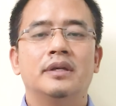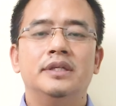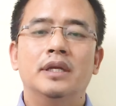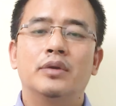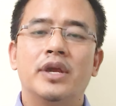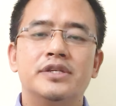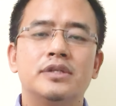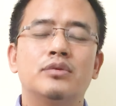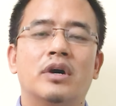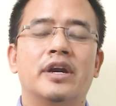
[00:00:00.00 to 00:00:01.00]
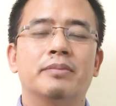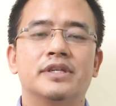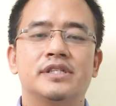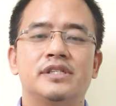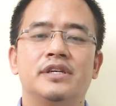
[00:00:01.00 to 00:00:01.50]
The allocation to our
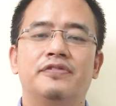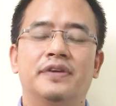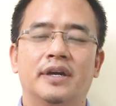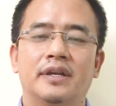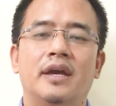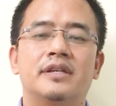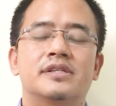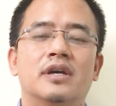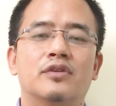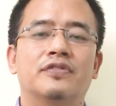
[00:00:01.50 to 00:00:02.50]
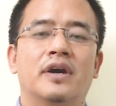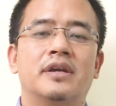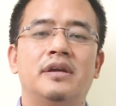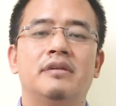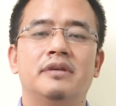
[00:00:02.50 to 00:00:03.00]
emergency fund at the start of our
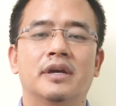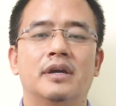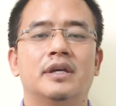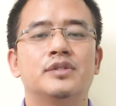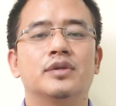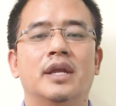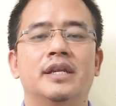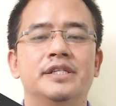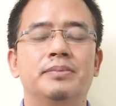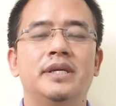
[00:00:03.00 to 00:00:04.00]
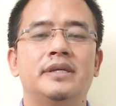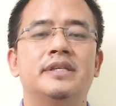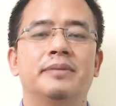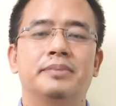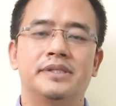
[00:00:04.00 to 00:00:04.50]
career should at least be
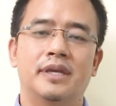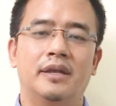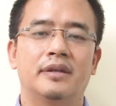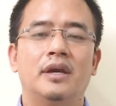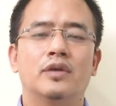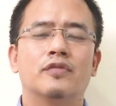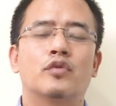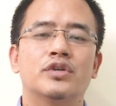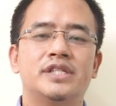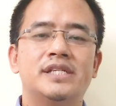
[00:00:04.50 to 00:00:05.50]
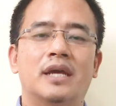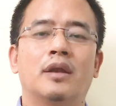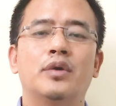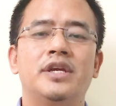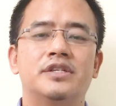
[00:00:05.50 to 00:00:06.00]
10%. And of course, this
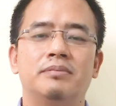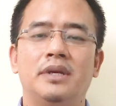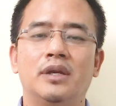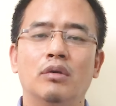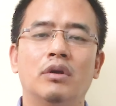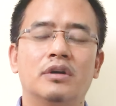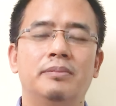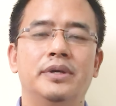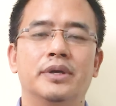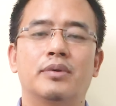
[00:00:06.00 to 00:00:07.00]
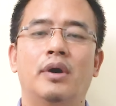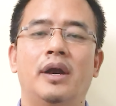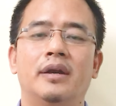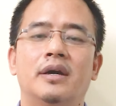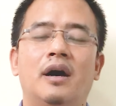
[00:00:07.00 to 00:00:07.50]
allocation may no longer be
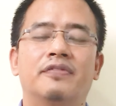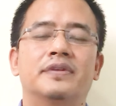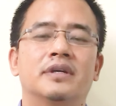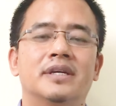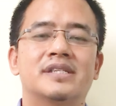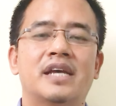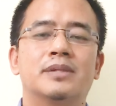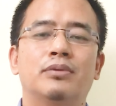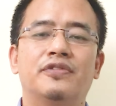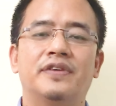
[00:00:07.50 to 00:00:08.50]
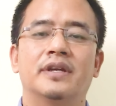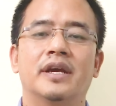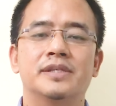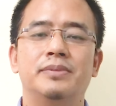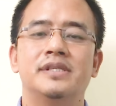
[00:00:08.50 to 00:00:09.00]
required after a sizable fund
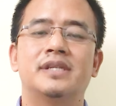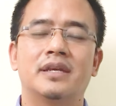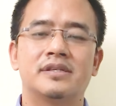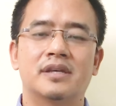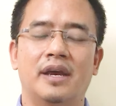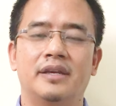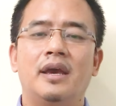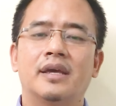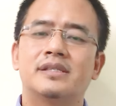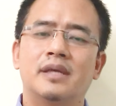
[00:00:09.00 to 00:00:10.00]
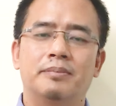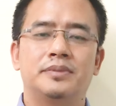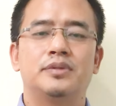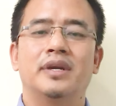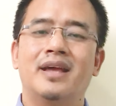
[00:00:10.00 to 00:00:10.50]
has been set aside,
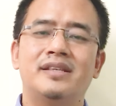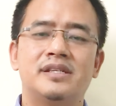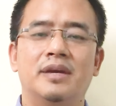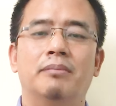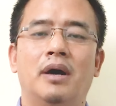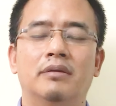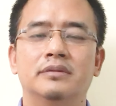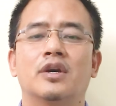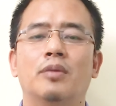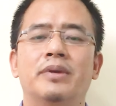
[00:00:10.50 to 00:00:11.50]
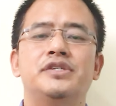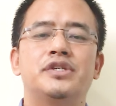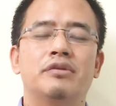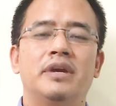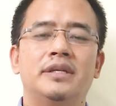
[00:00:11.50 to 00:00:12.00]
except to enhance the amount
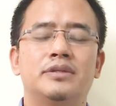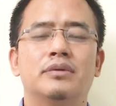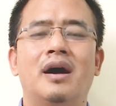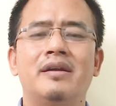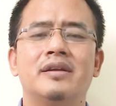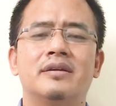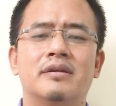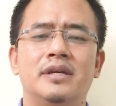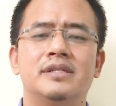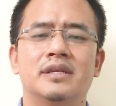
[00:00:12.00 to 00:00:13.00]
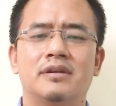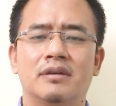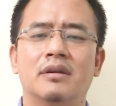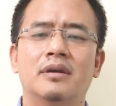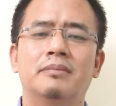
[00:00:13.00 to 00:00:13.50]
commensurate to our increase in
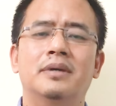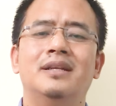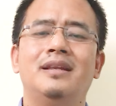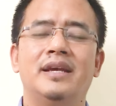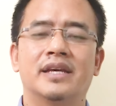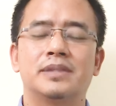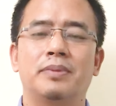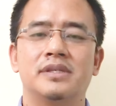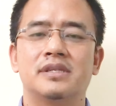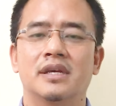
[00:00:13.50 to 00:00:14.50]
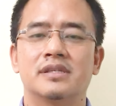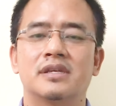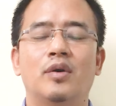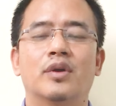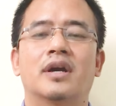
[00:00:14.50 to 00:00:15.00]
regular monthly expenses
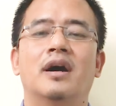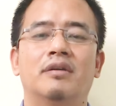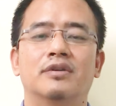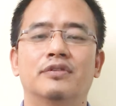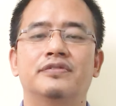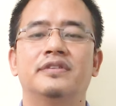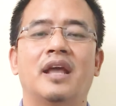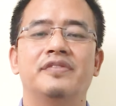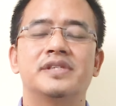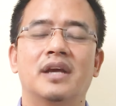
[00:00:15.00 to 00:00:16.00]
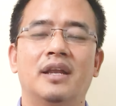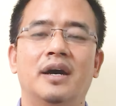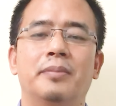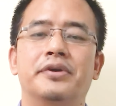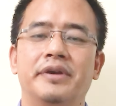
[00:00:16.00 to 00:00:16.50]
on account of lifestyle
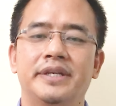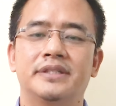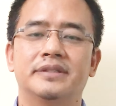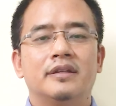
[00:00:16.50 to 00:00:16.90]
upgrade.